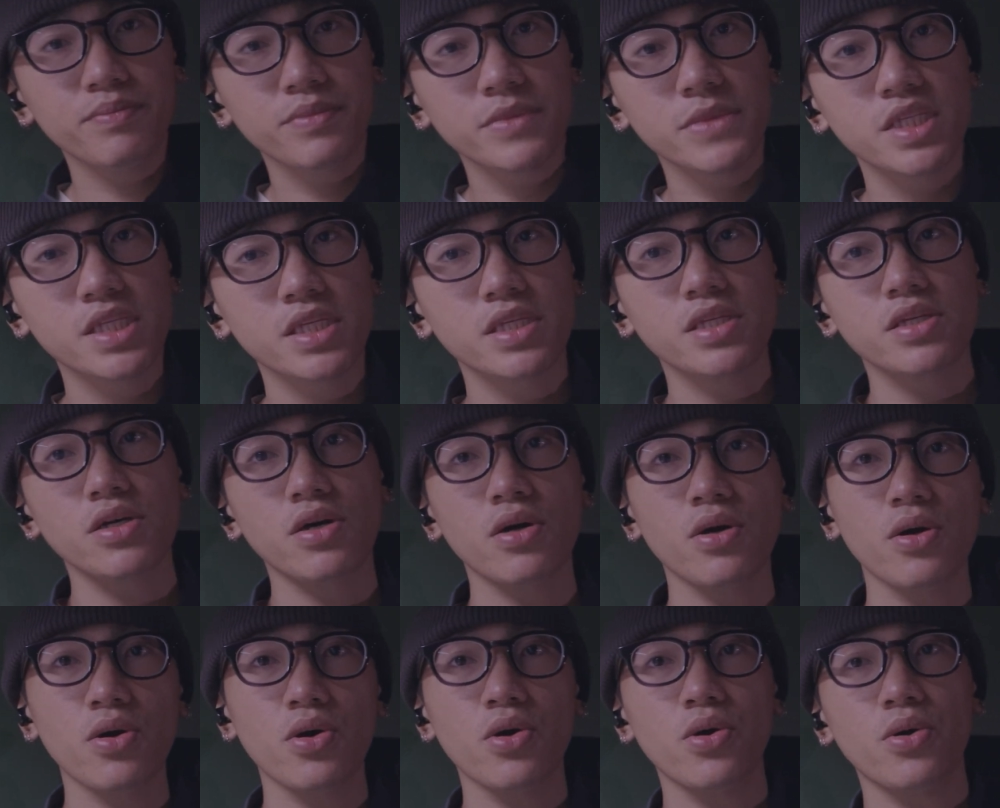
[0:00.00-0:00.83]

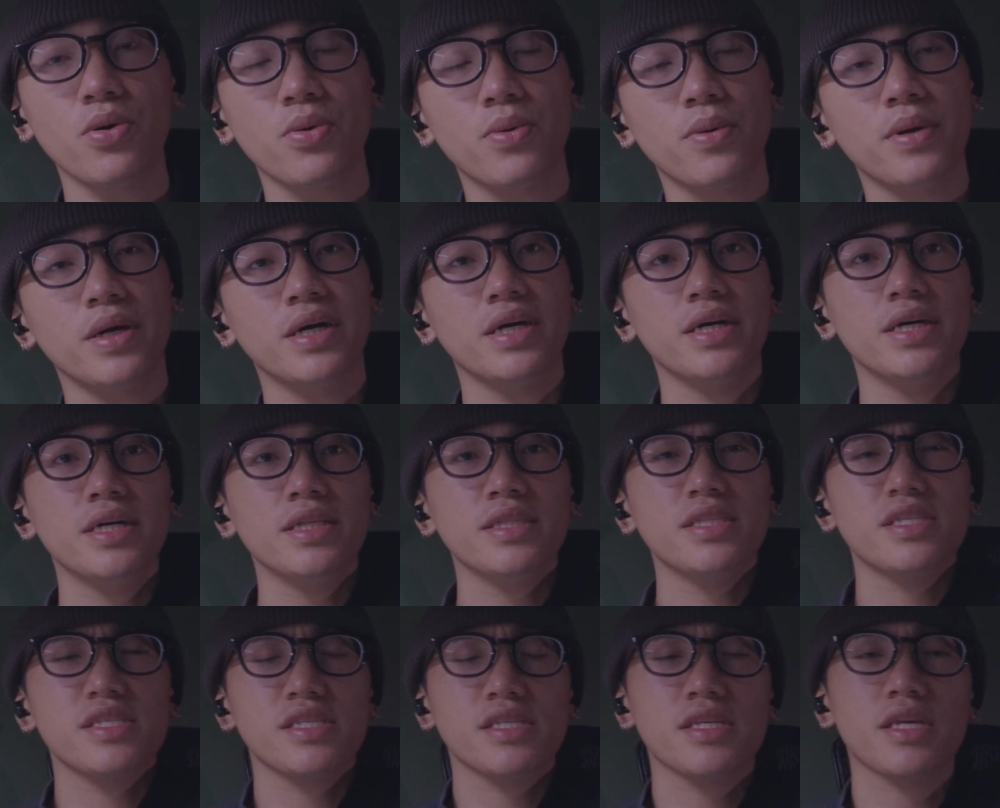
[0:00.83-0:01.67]
so
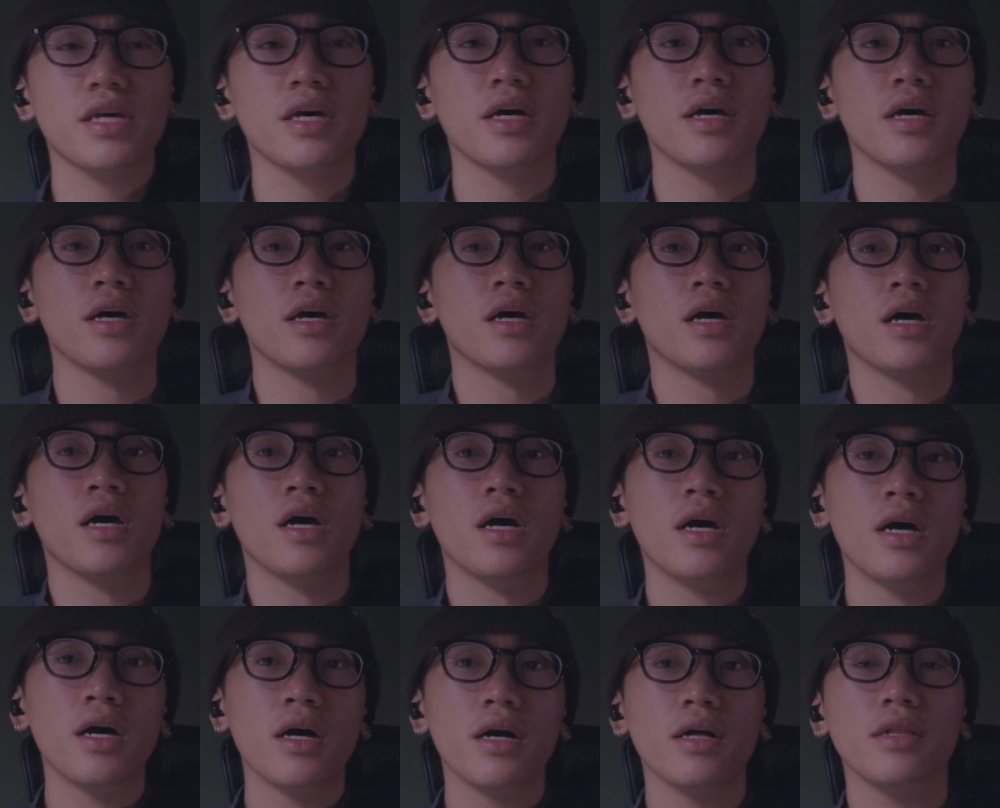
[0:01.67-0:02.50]
it's
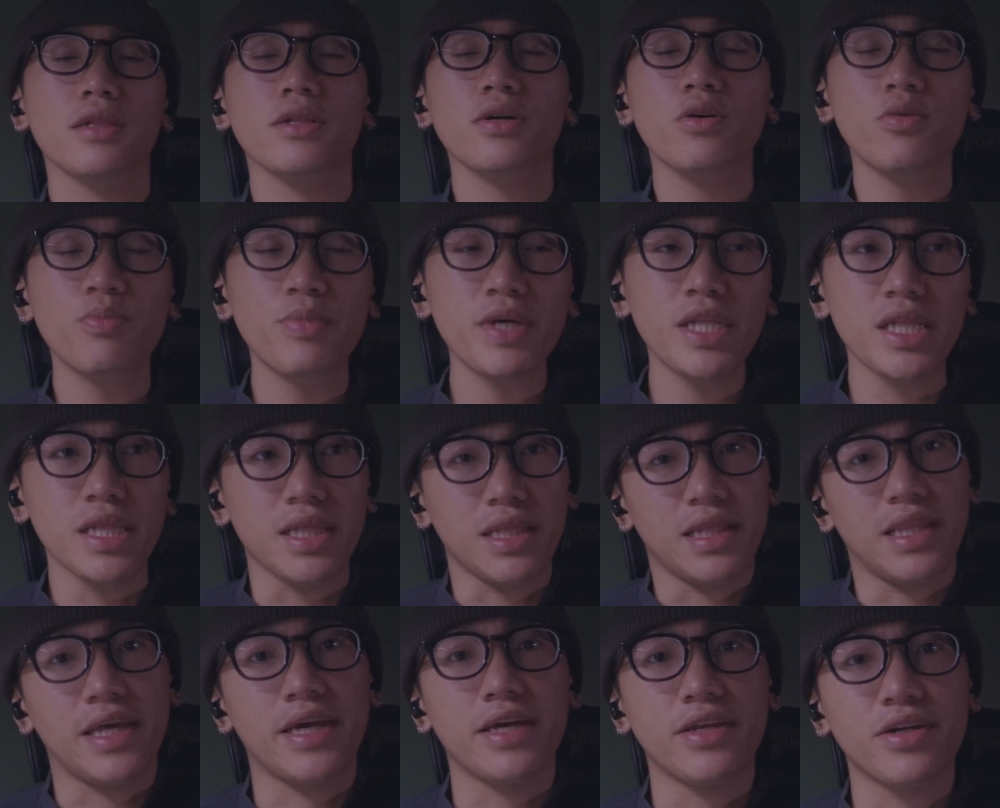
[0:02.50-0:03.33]
a little bit
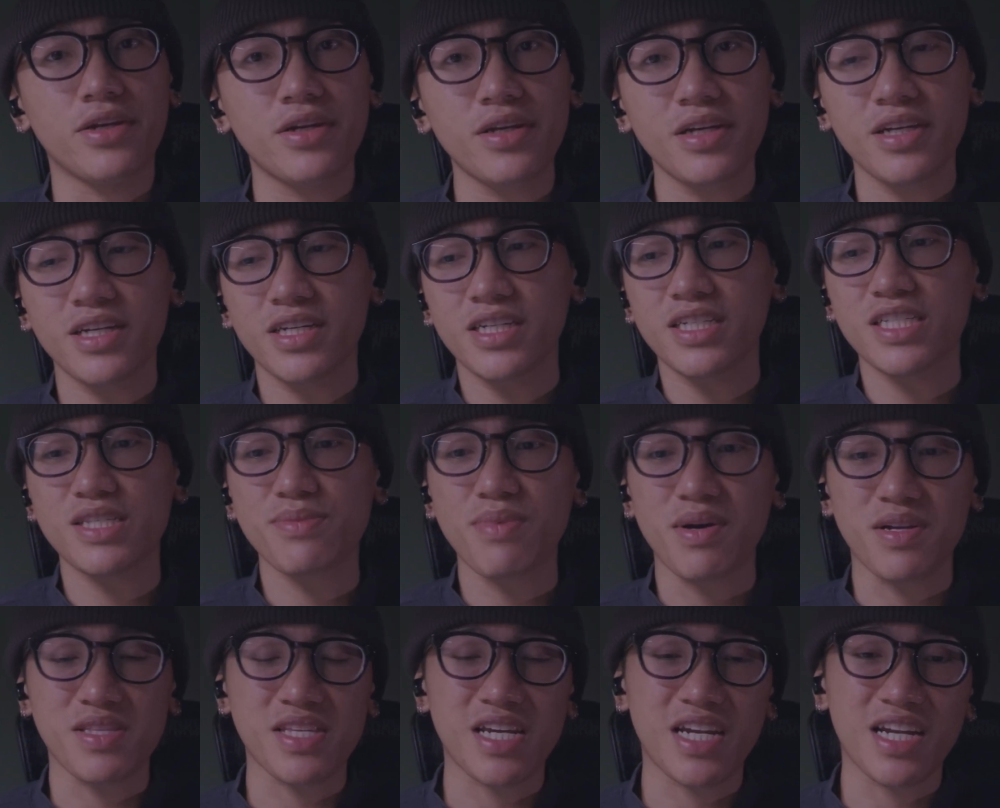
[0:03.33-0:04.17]
later. It's
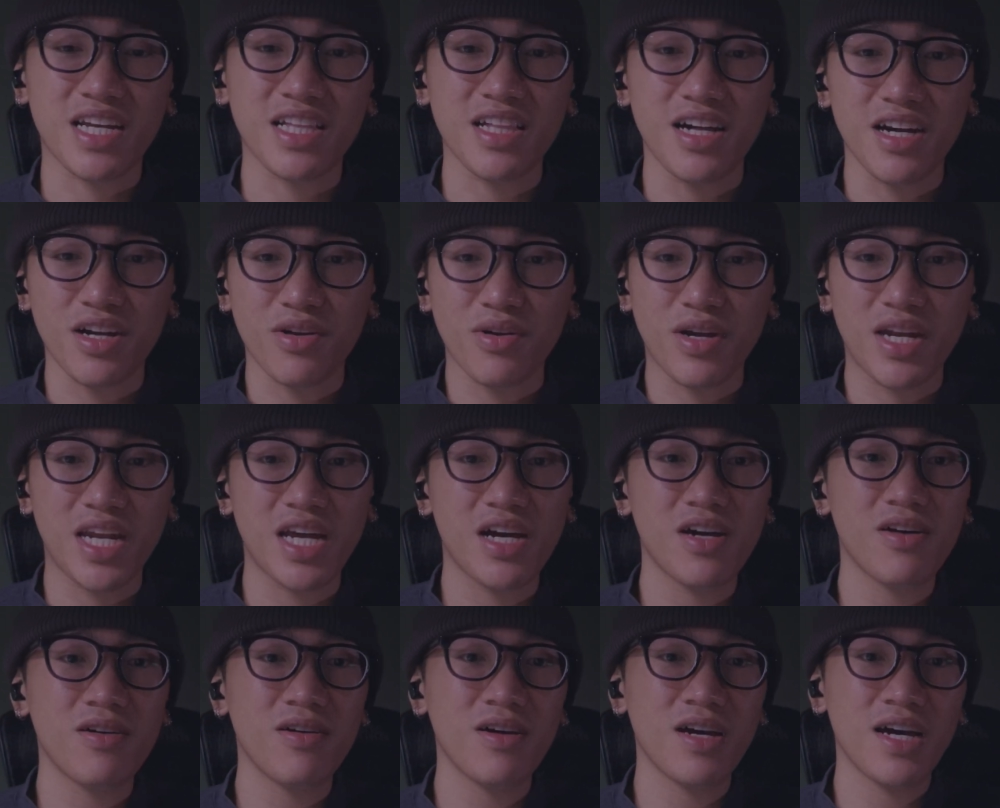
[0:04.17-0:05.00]
about 10 o'clock right
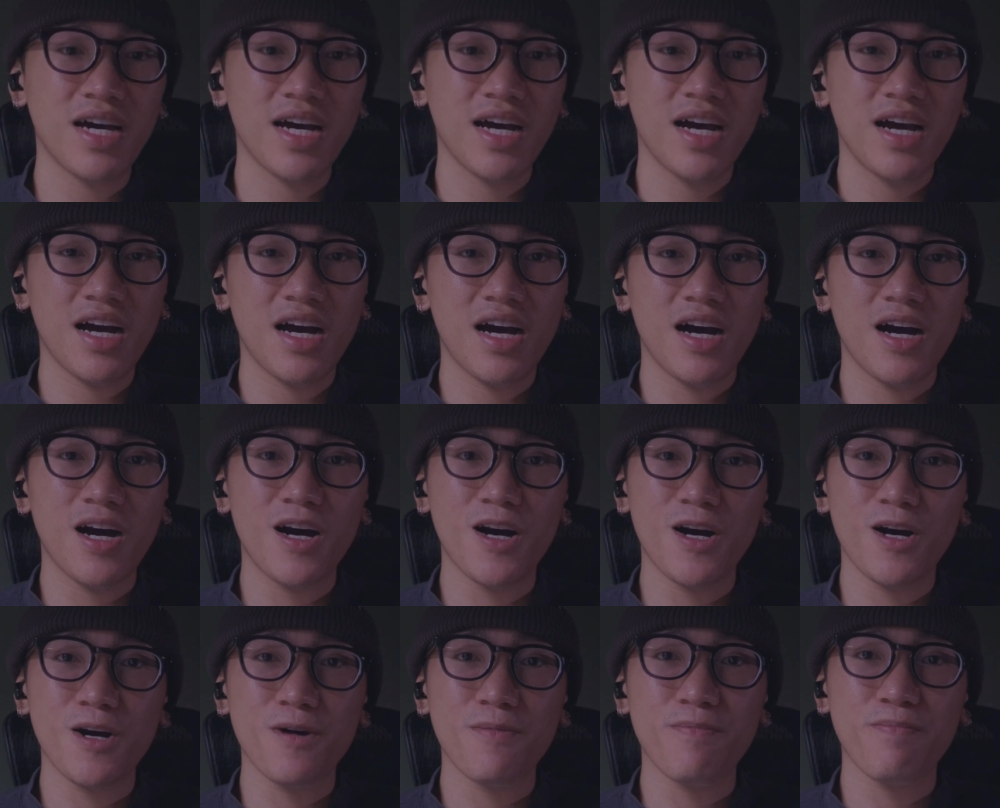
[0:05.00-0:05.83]

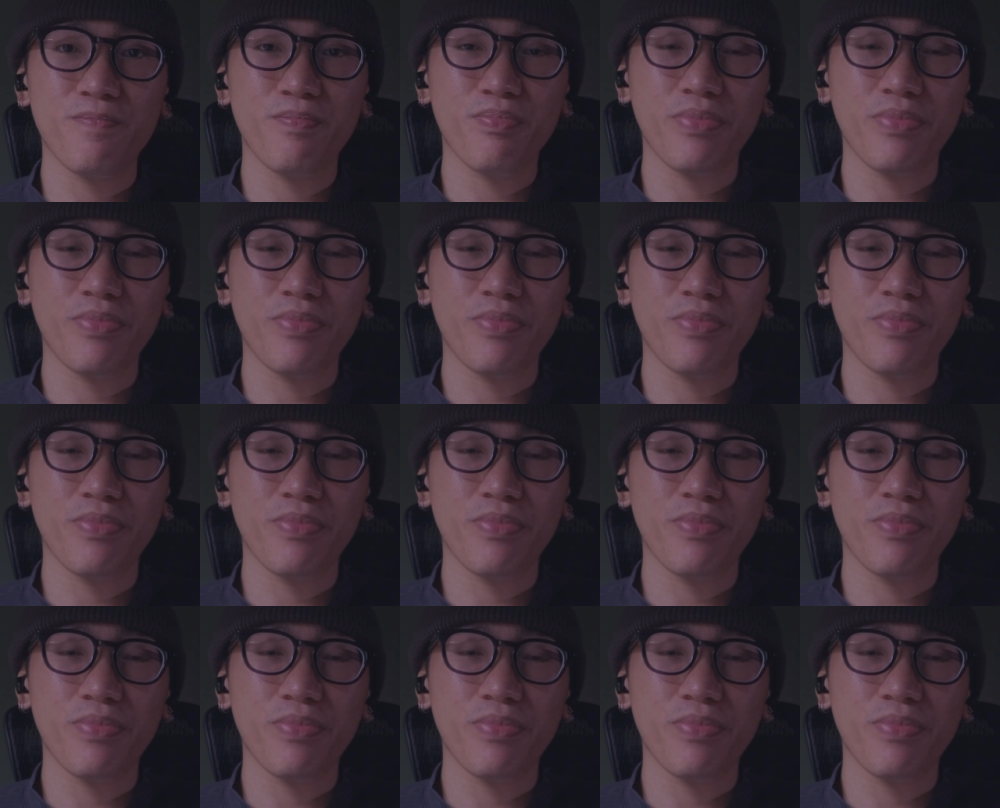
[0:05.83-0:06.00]
now.